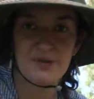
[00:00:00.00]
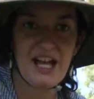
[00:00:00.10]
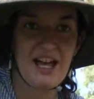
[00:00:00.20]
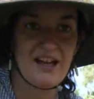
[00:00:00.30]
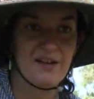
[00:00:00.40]
we
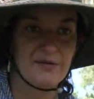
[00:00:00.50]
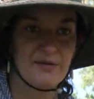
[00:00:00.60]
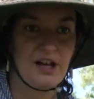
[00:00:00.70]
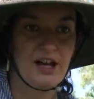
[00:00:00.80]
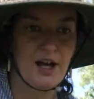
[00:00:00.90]
have
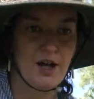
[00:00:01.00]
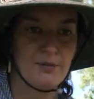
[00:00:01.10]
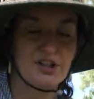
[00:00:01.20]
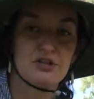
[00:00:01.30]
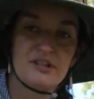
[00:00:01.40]

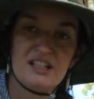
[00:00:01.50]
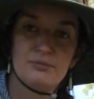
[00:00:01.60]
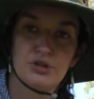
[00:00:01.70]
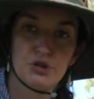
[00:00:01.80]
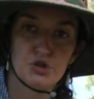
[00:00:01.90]
a
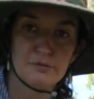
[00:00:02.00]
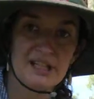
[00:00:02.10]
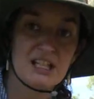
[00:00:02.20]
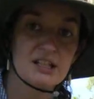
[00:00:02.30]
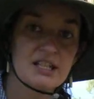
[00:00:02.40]
green manure
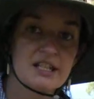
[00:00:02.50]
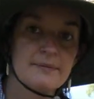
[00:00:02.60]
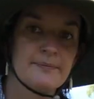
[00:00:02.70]
mix.